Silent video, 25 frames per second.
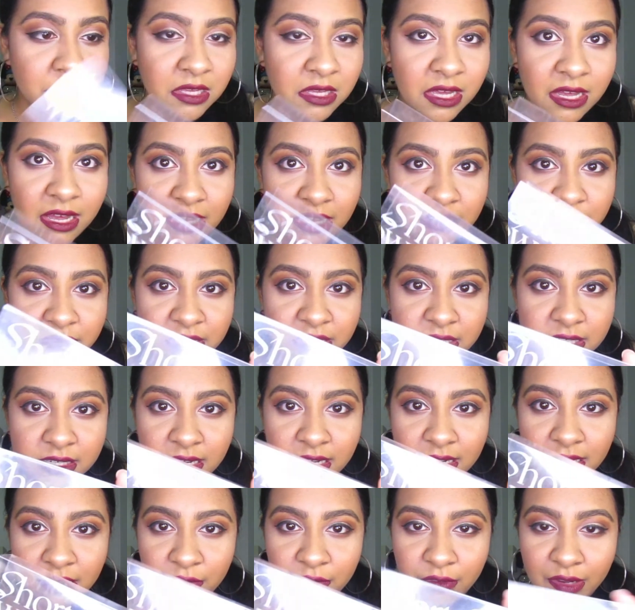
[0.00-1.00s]
They have this
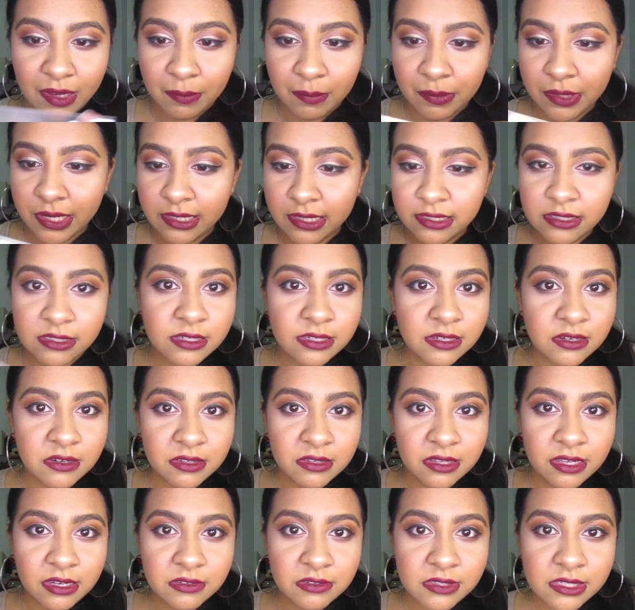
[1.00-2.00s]
kind of like plastic
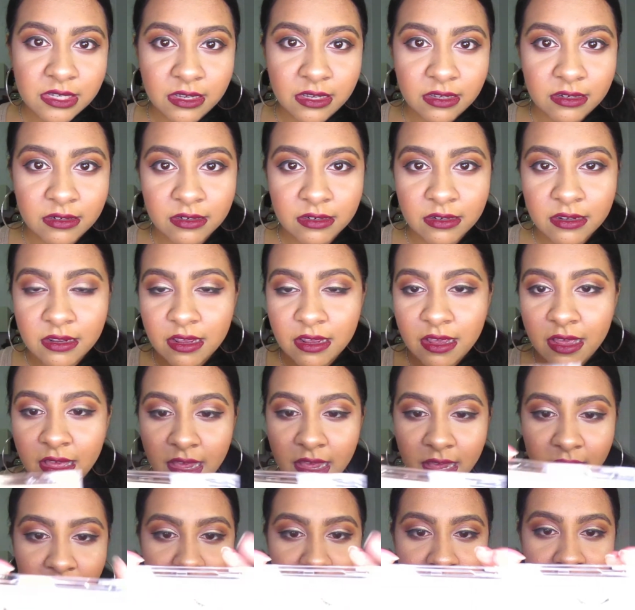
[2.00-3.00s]
on the outside,
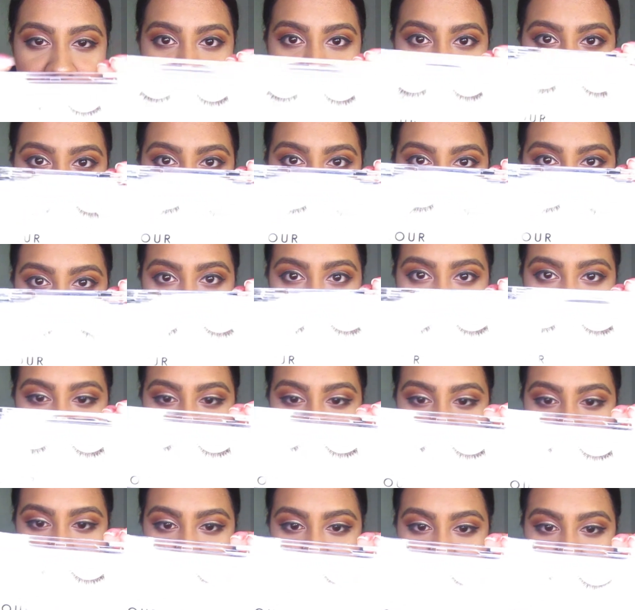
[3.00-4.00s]
and then
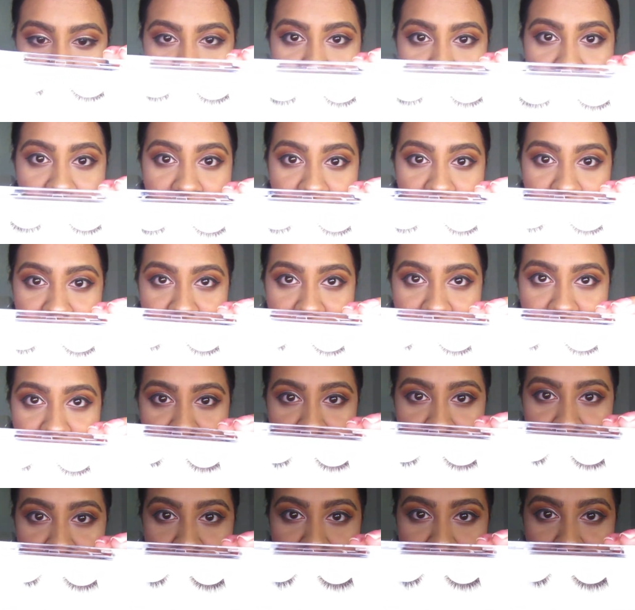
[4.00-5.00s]
after that you have the
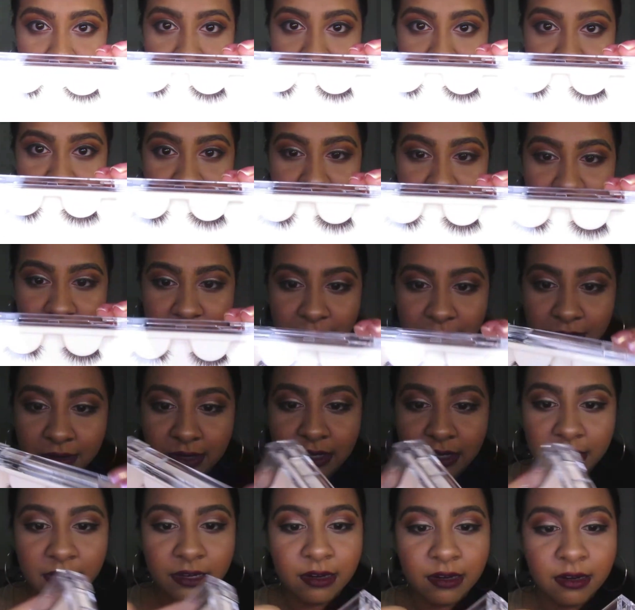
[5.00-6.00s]
actual packaging
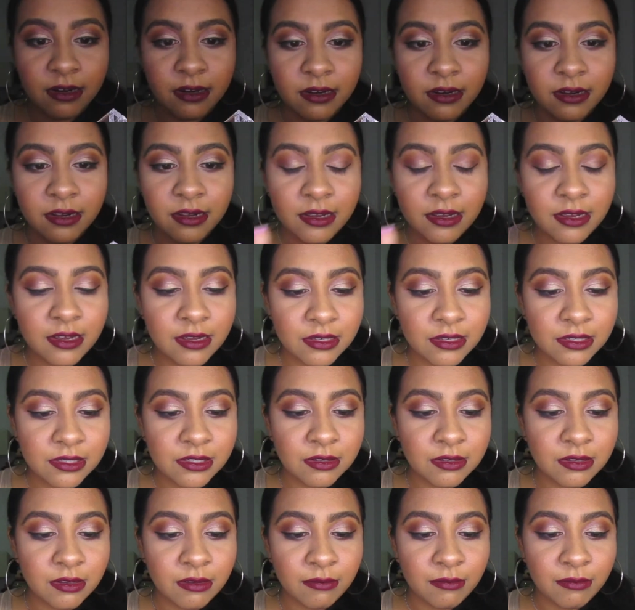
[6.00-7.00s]
right here.
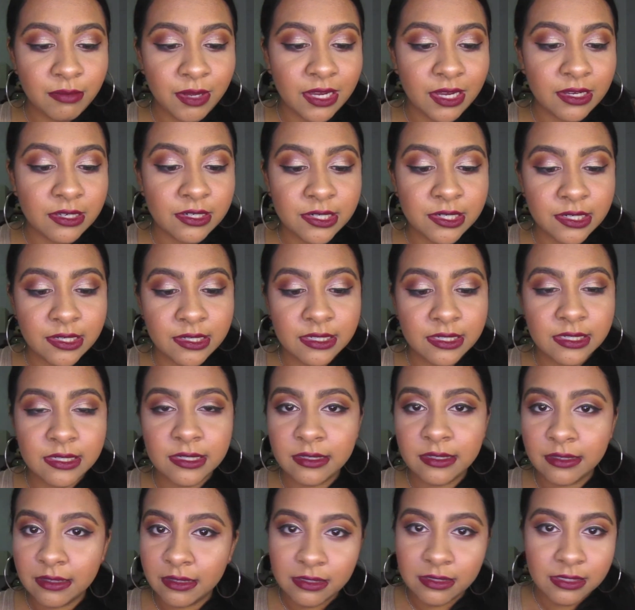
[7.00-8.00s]
So the packaging is
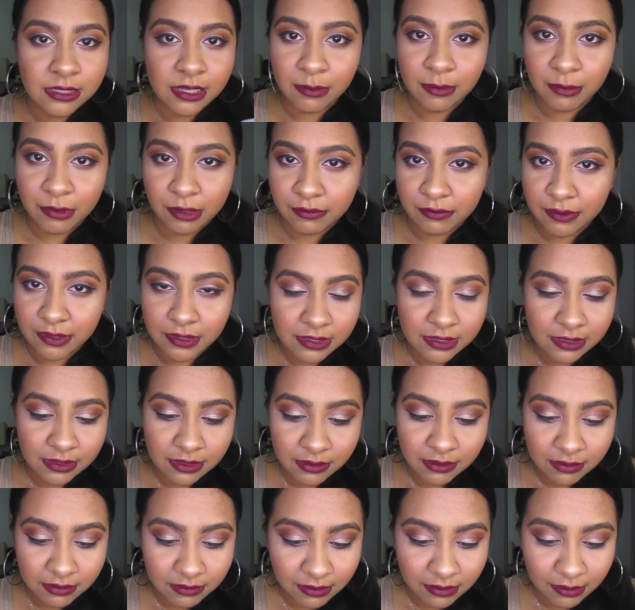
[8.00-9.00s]
still the same,
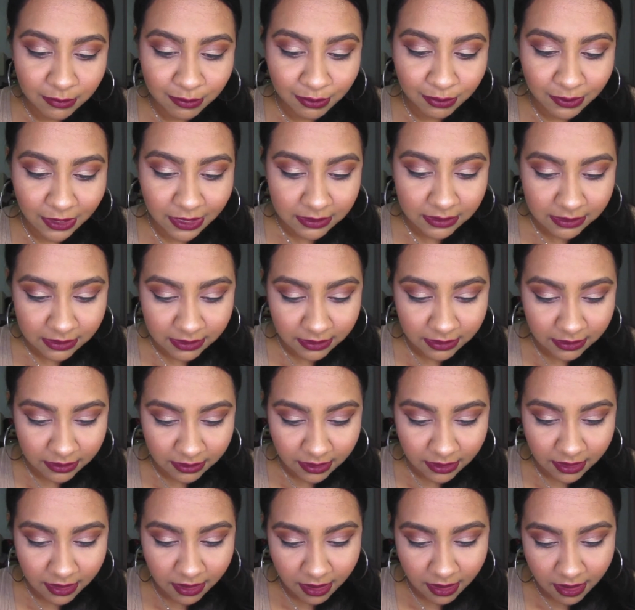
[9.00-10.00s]
obviously, the
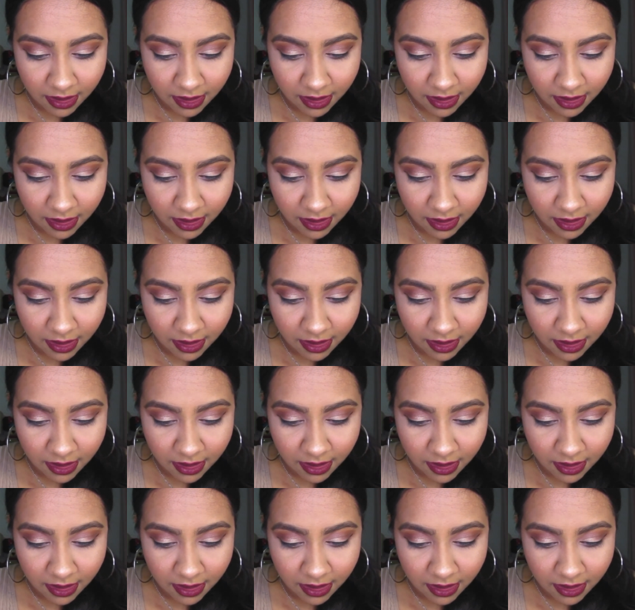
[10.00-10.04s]
plastic.